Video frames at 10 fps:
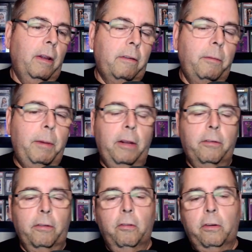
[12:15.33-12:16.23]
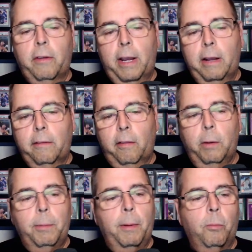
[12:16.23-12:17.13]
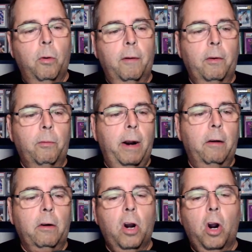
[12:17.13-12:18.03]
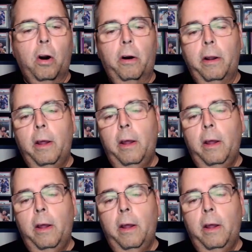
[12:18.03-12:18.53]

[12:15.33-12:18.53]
to me just looks like it's a little bit more of a rare card.